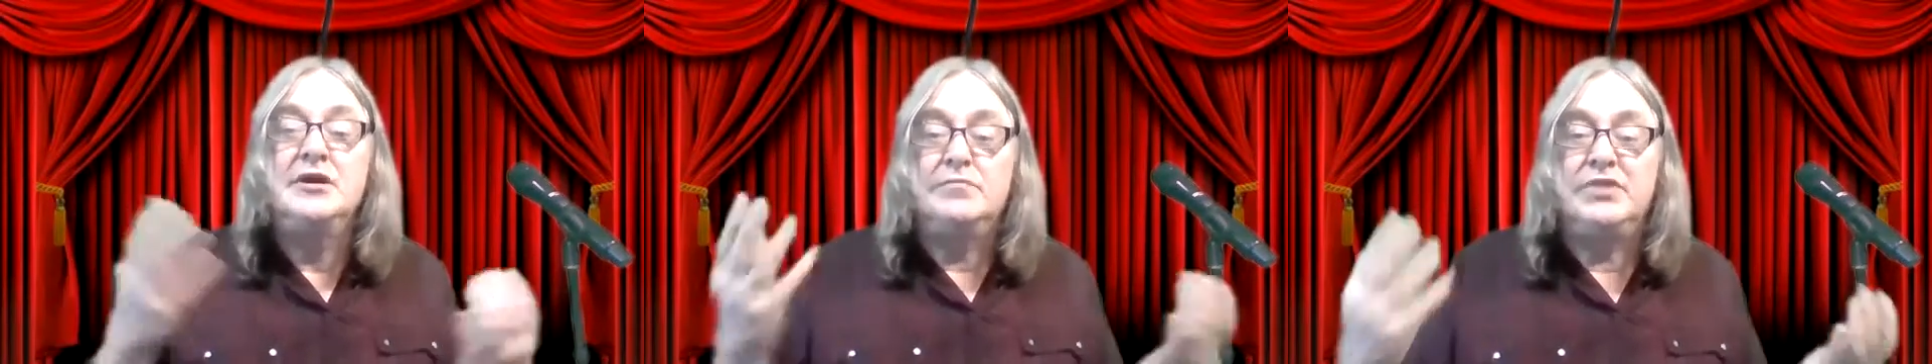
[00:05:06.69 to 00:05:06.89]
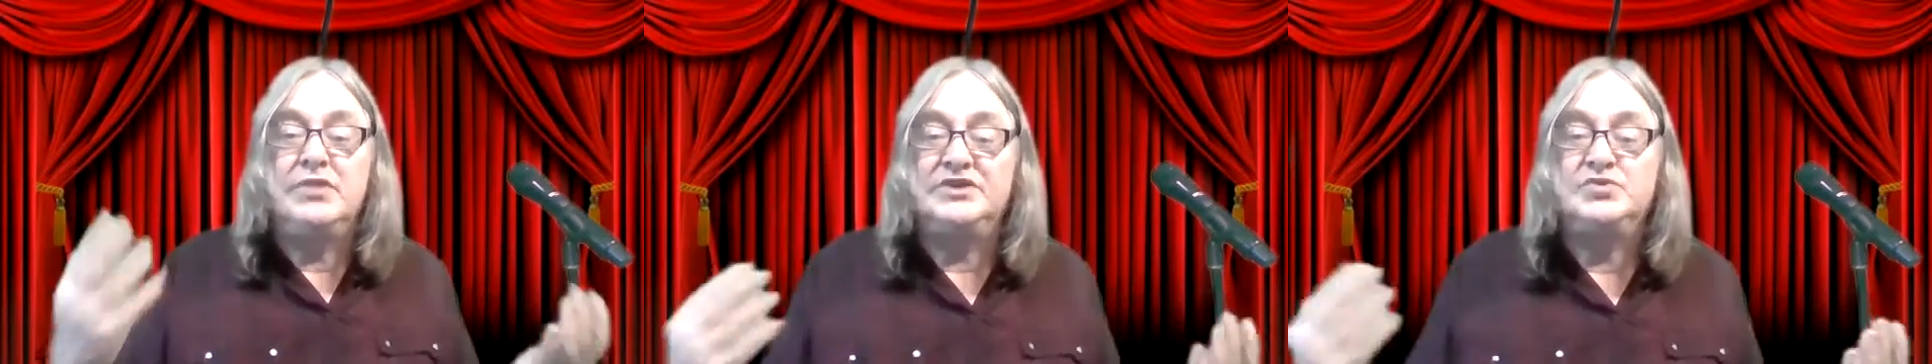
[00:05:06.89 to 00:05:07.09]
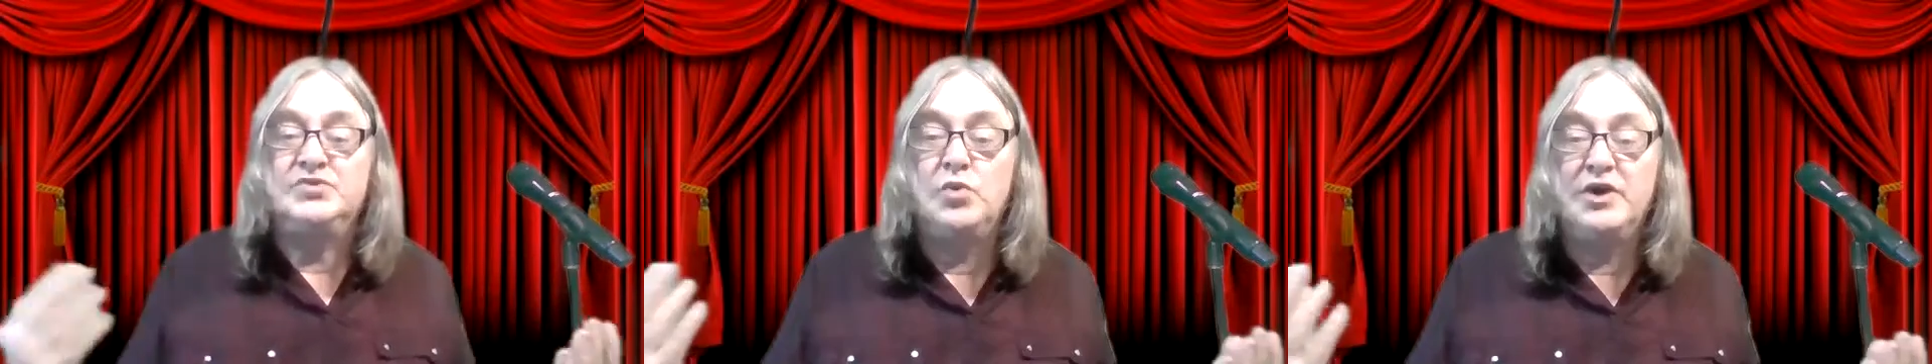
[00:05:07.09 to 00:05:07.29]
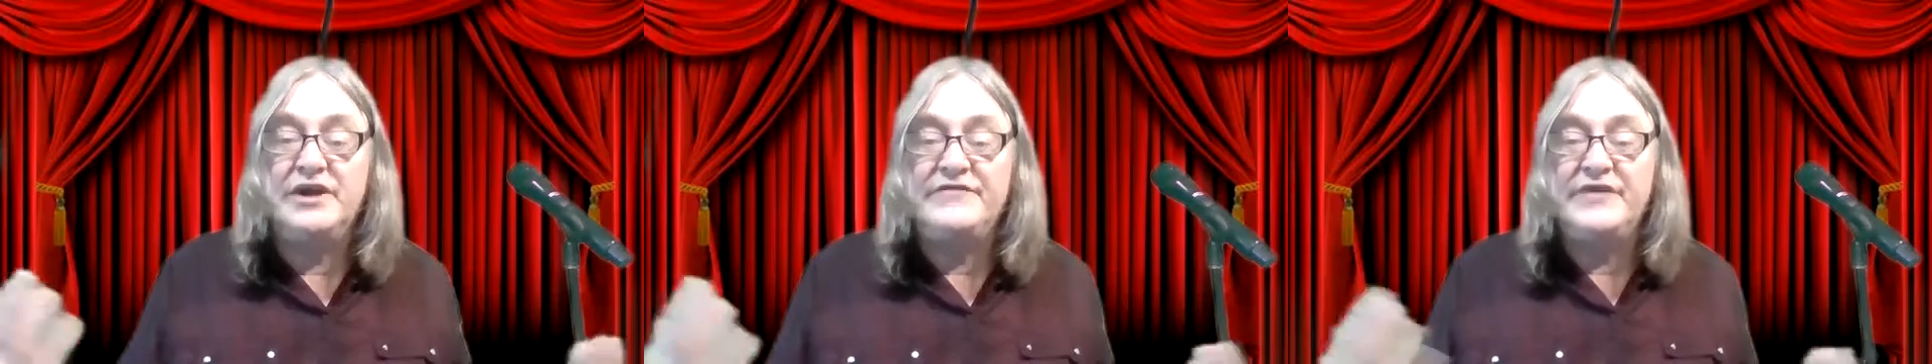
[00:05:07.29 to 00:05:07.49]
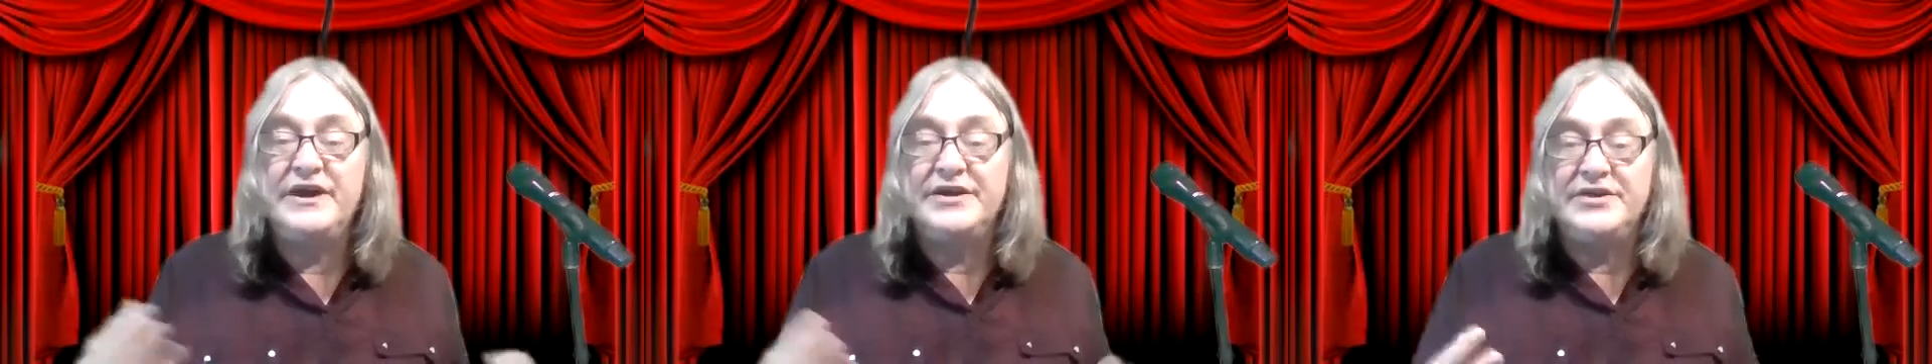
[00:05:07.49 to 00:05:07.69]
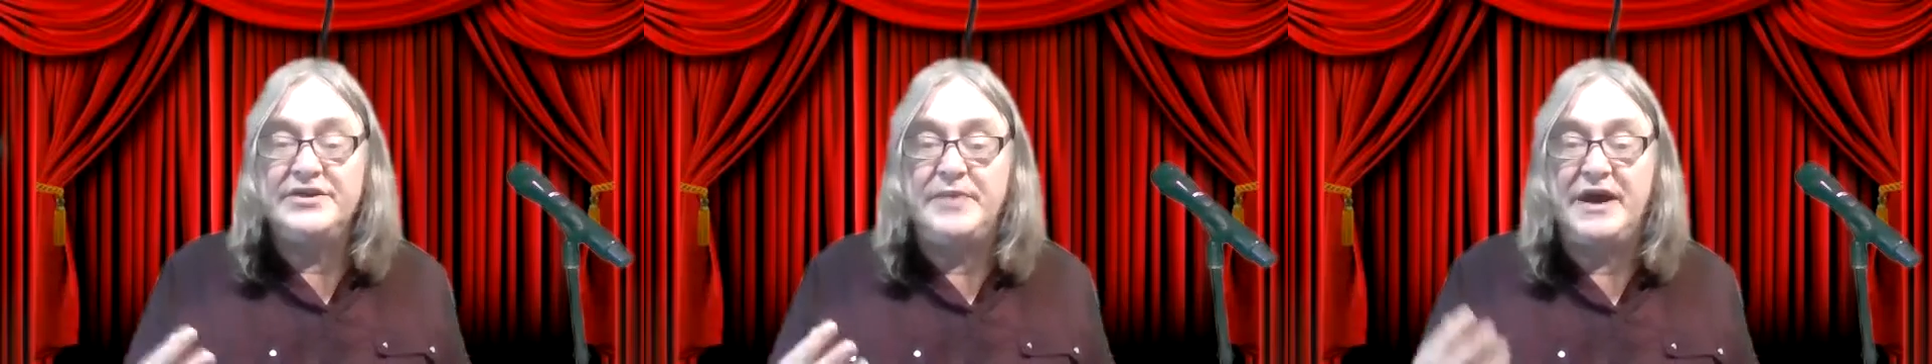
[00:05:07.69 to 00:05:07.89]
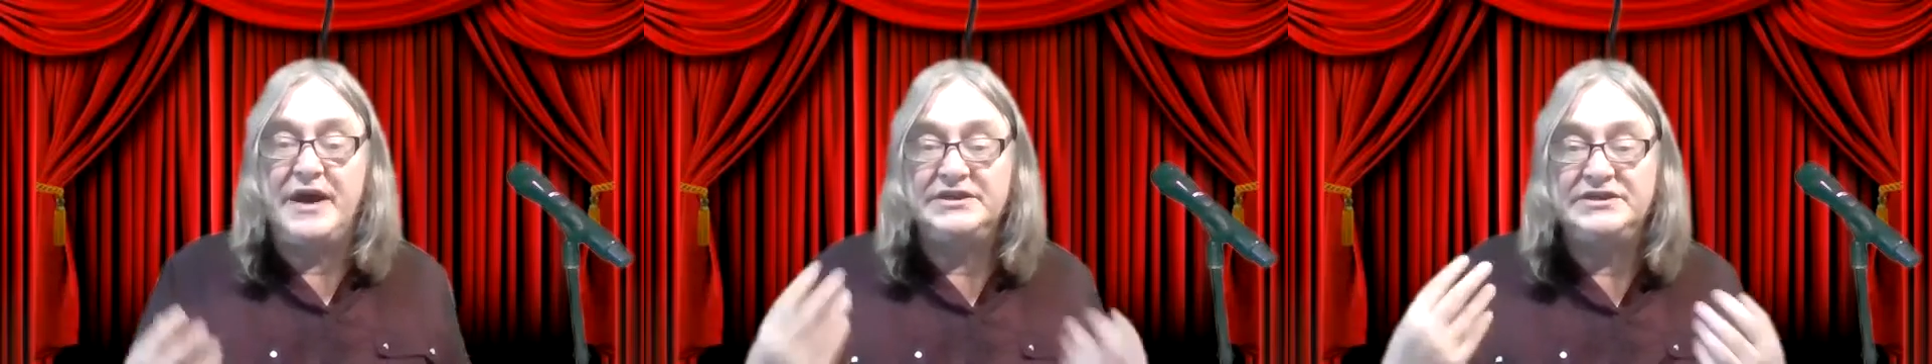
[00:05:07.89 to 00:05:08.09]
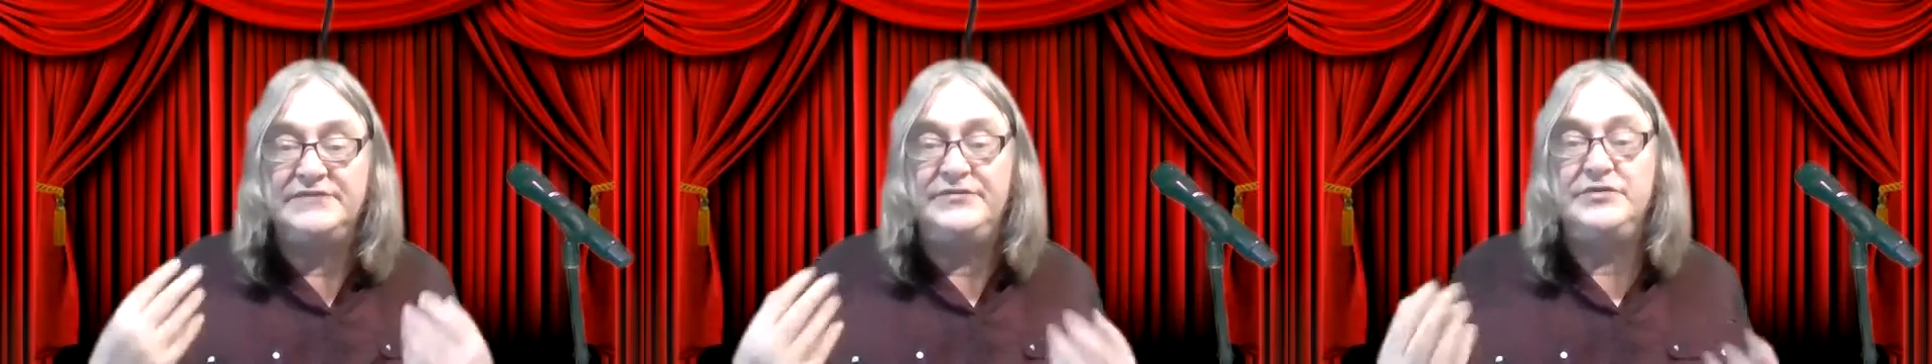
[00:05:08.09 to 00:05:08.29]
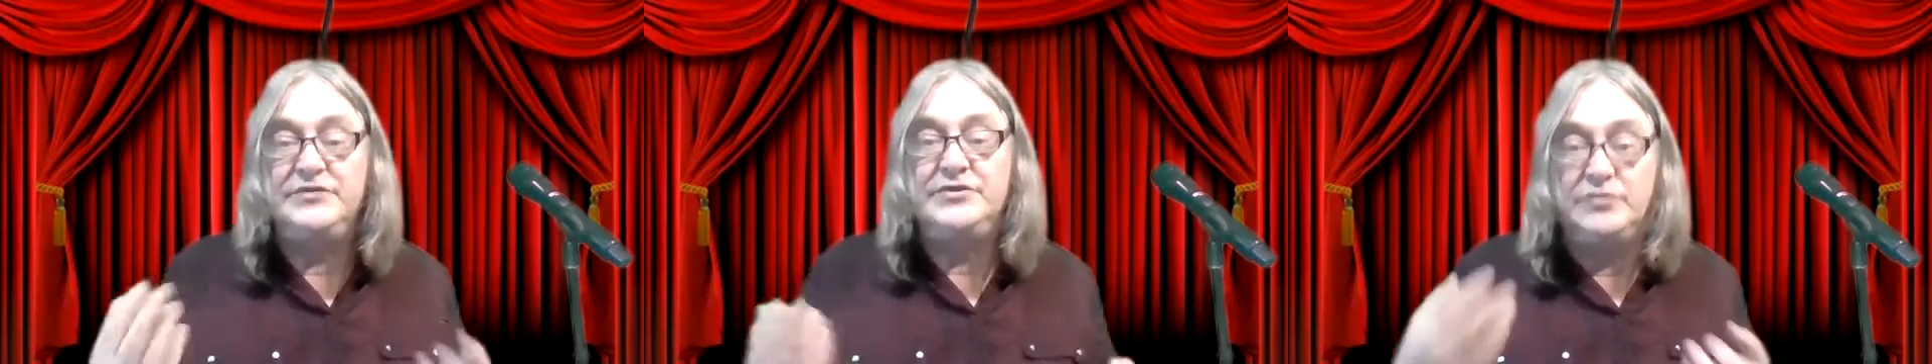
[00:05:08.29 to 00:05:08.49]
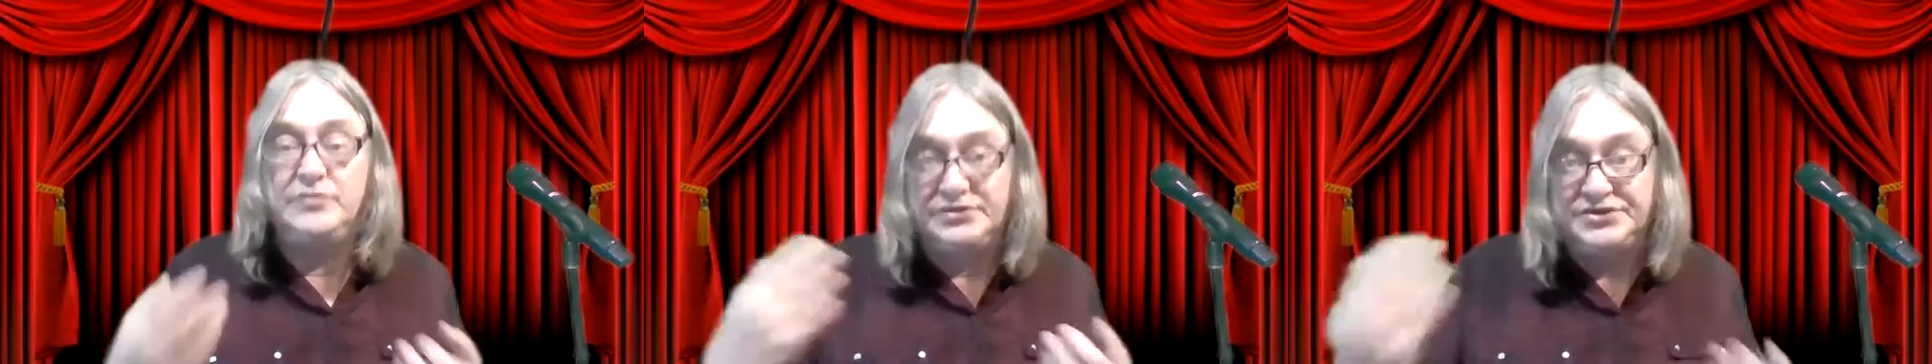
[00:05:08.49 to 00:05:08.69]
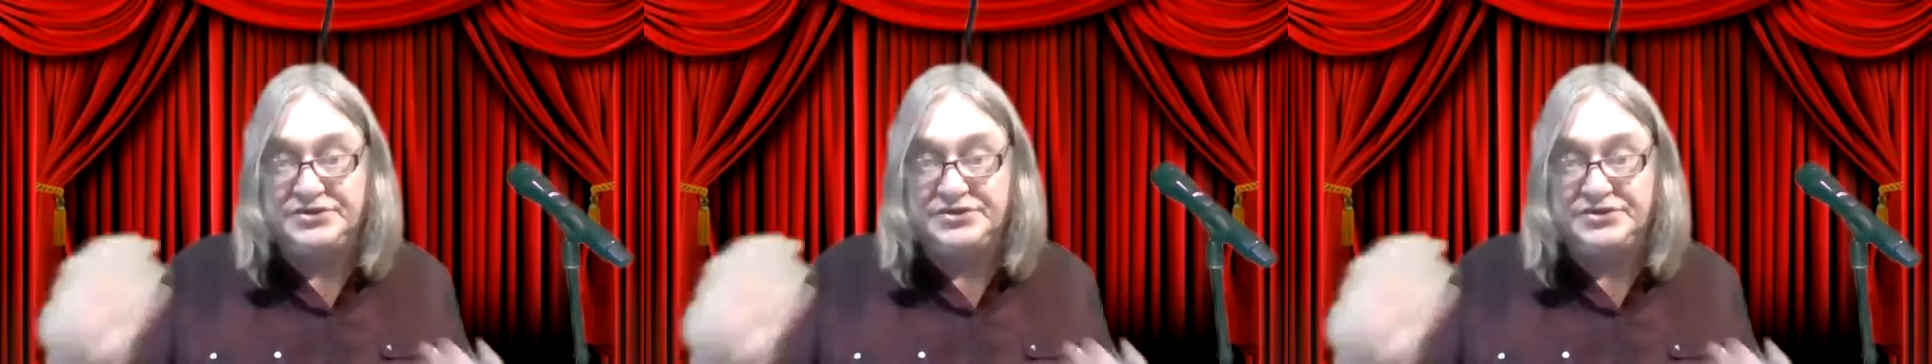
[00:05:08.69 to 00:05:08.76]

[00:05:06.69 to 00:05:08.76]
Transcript: plus whatever other parts of you want